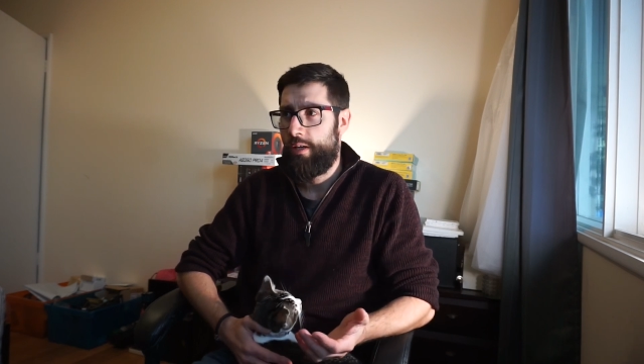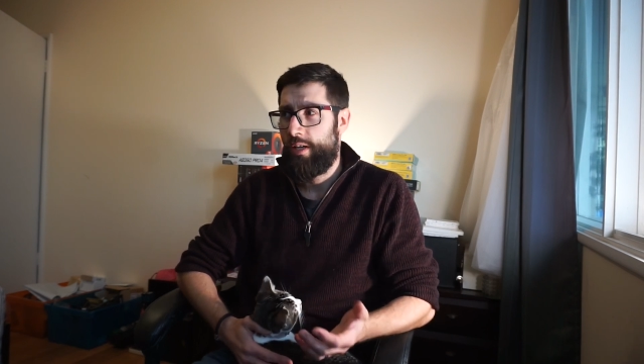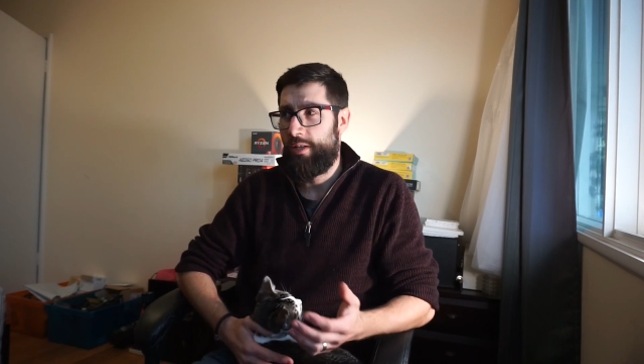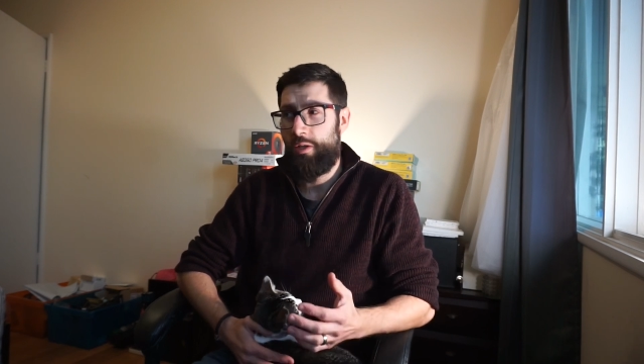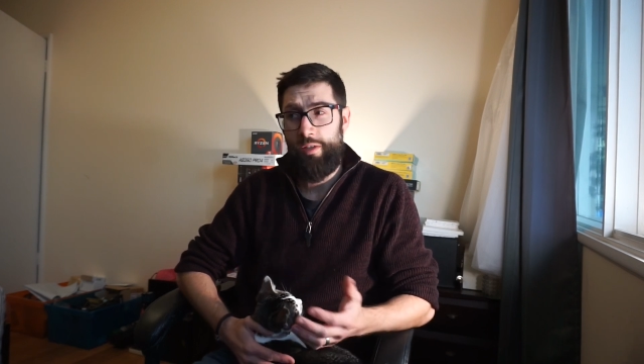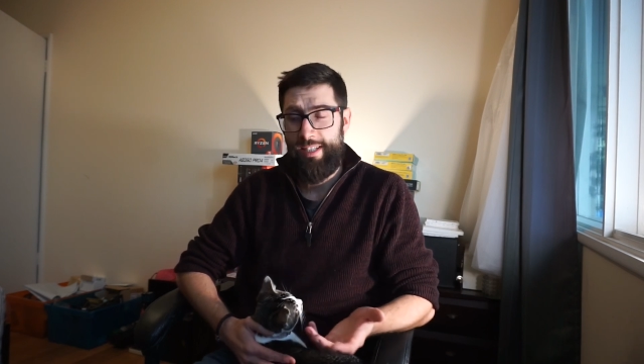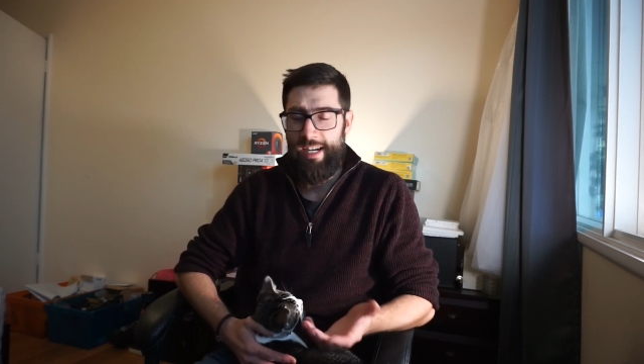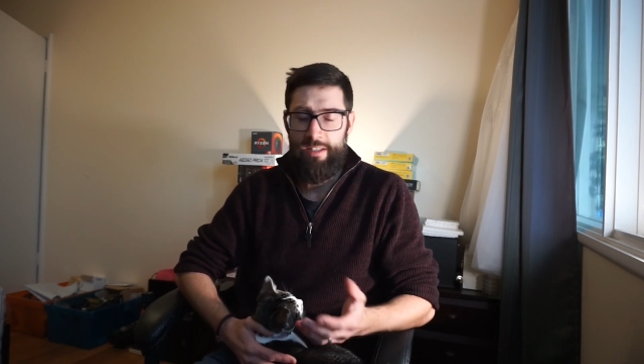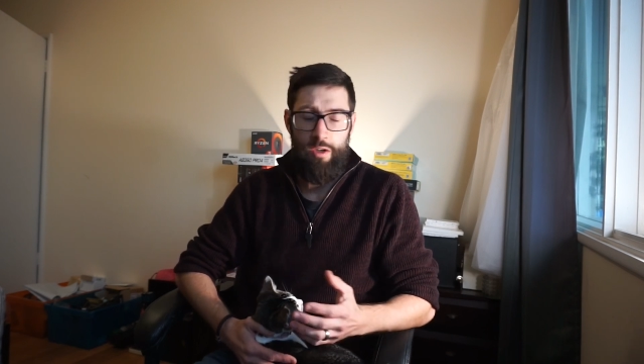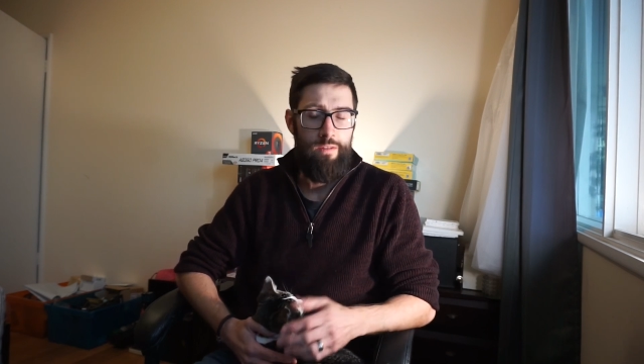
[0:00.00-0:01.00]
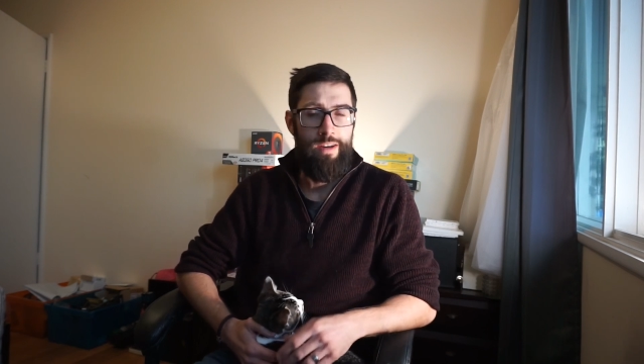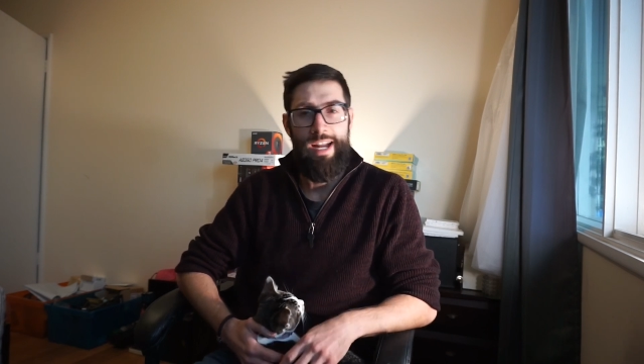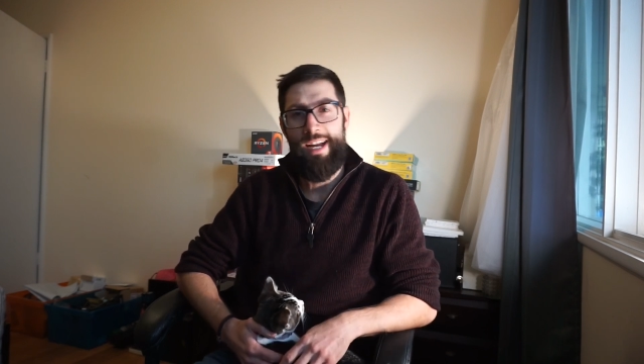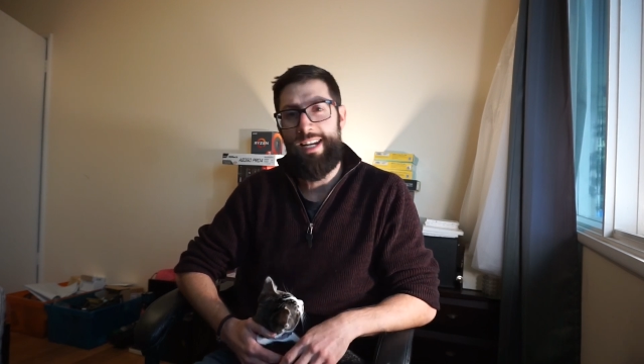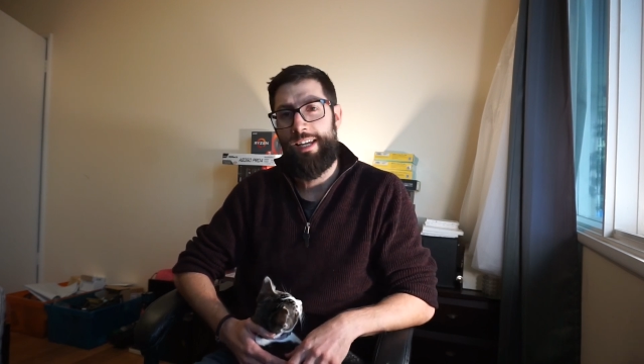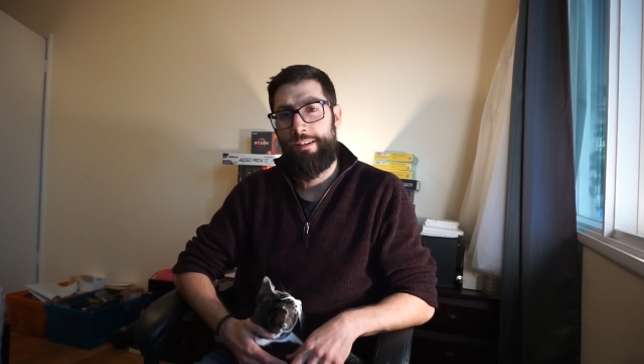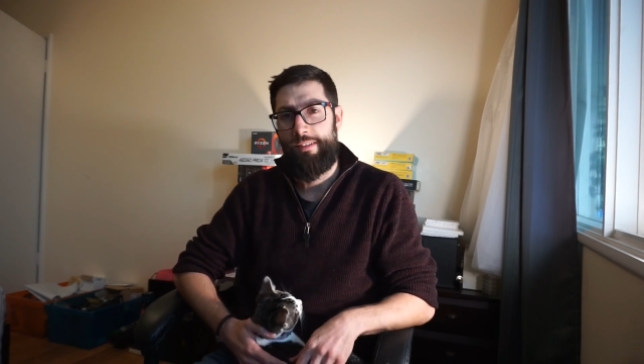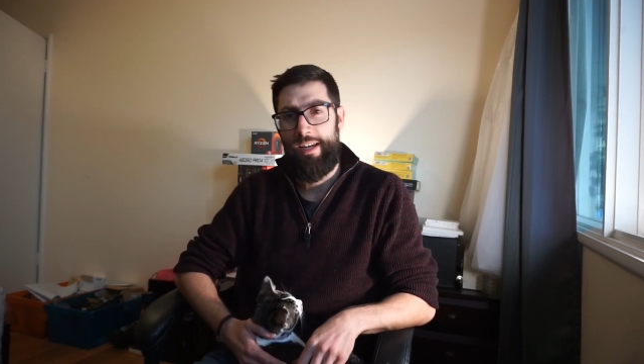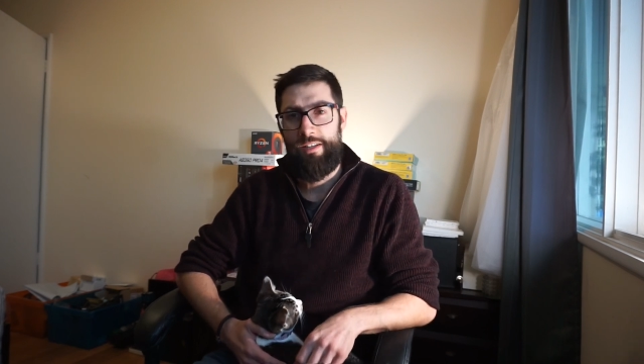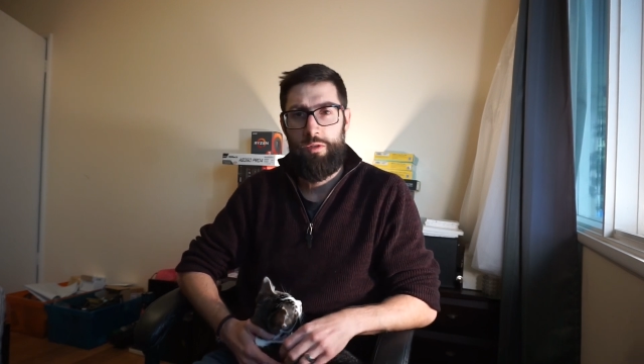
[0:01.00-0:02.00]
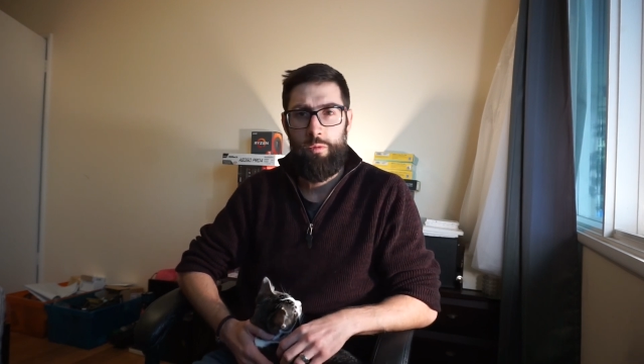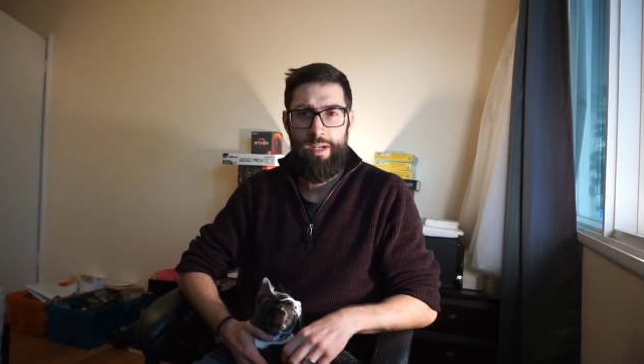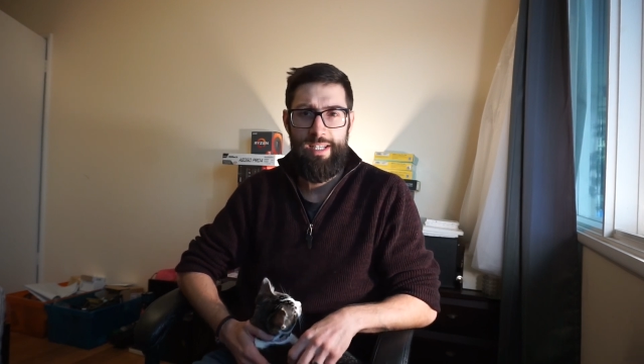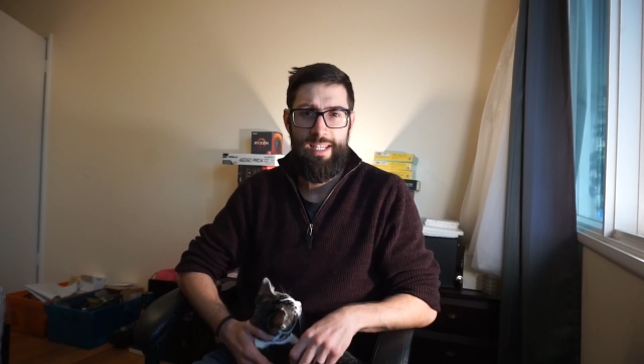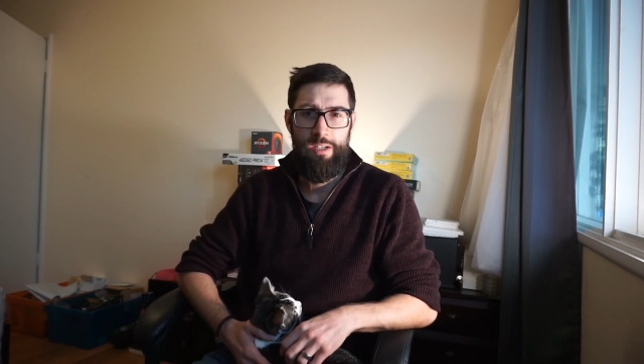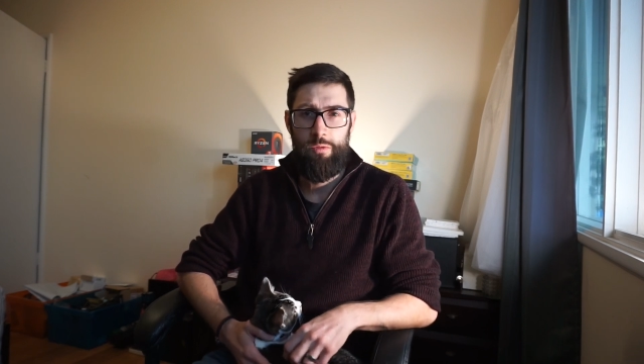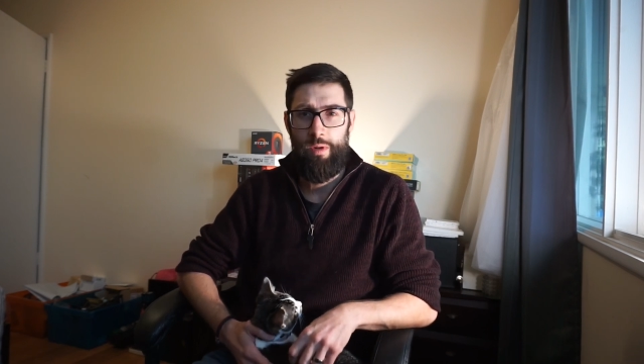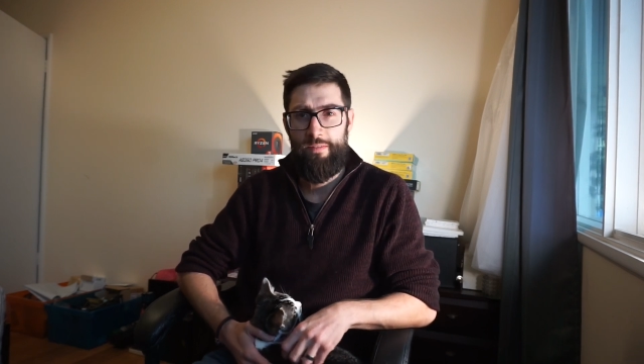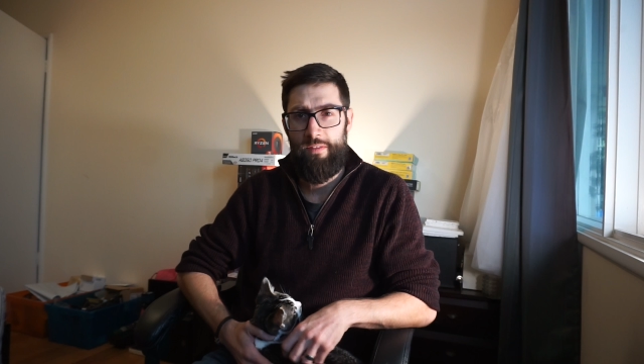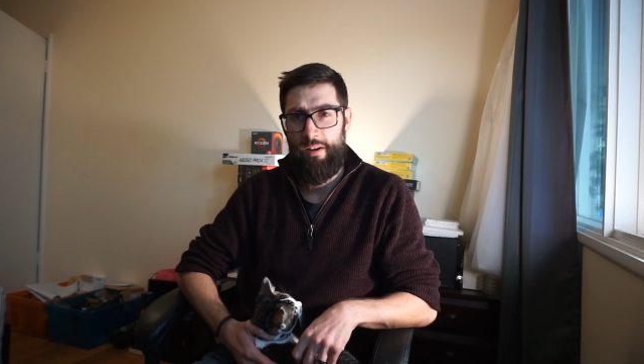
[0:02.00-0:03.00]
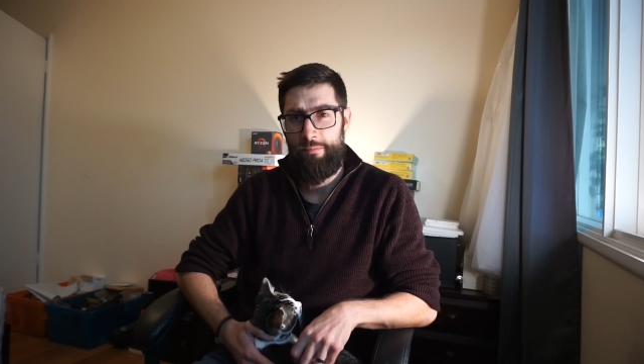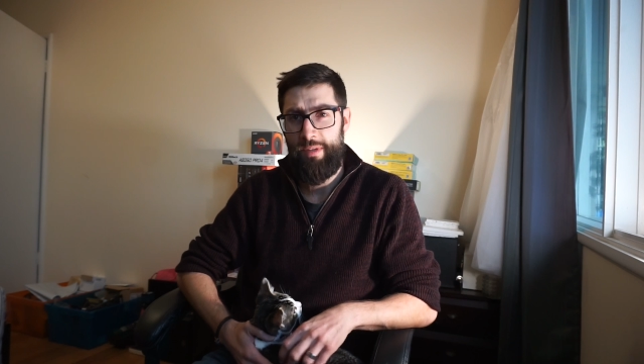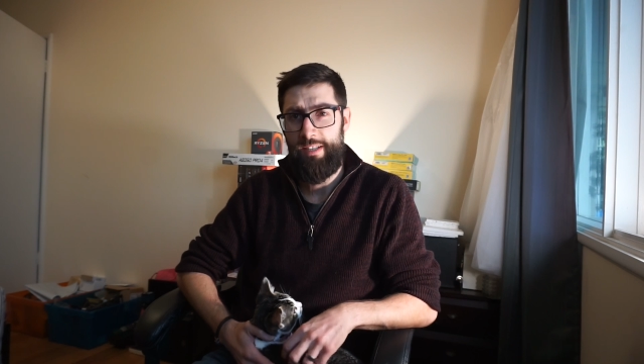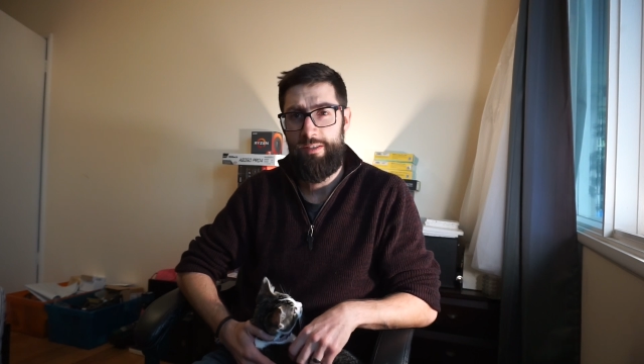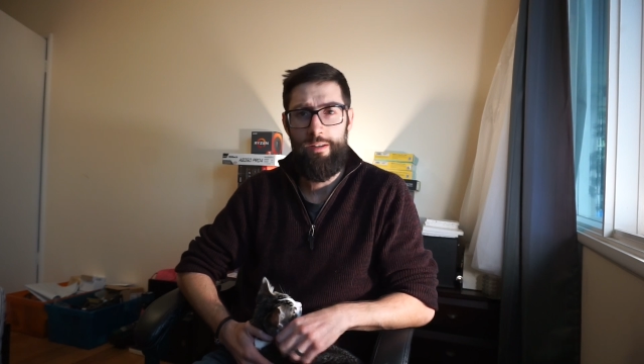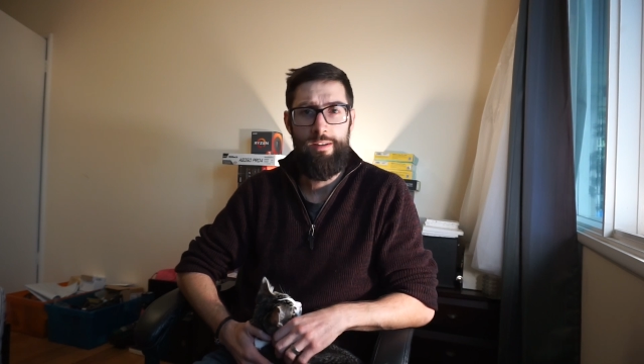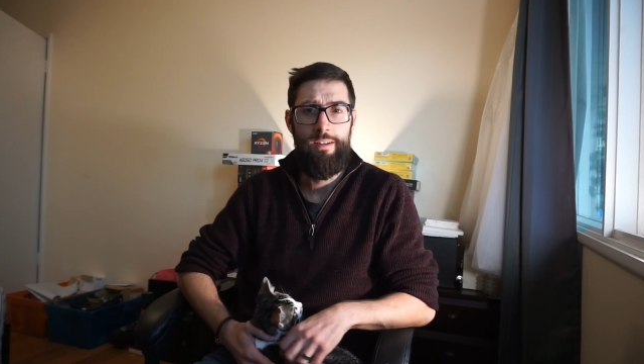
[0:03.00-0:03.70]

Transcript: it usually starts overheating at around 20 to 25 minutes on it.